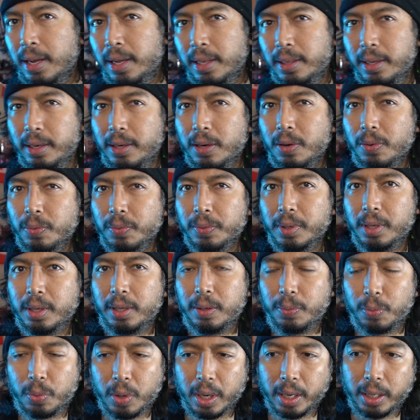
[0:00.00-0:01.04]
They don't really
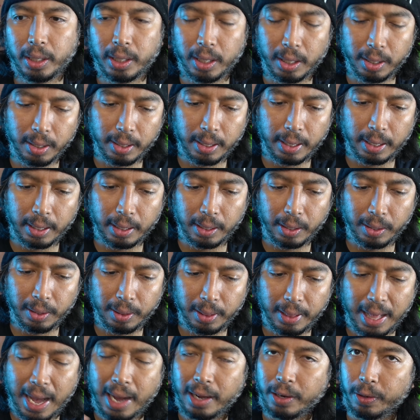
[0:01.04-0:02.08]
work
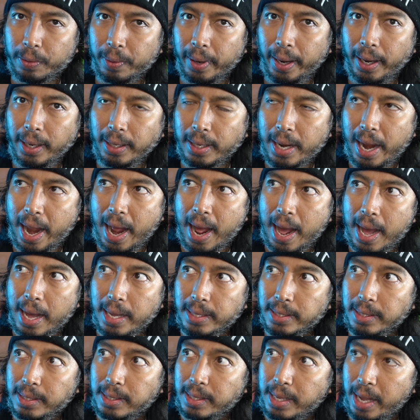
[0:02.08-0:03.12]
that great
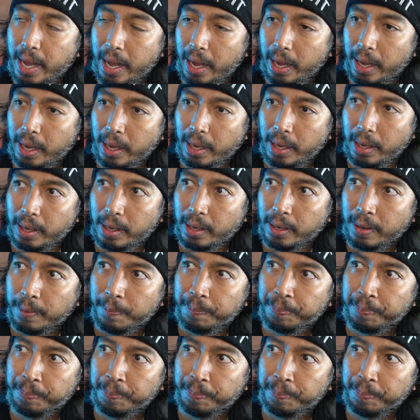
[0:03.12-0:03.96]
as a